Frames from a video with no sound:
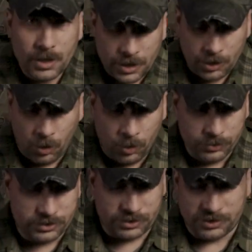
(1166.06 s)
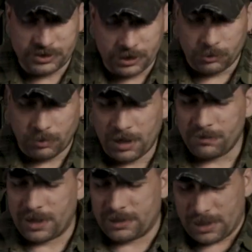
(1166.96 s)
it holds the single
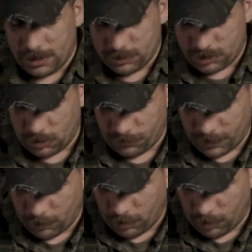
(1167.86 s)
round like that. So if I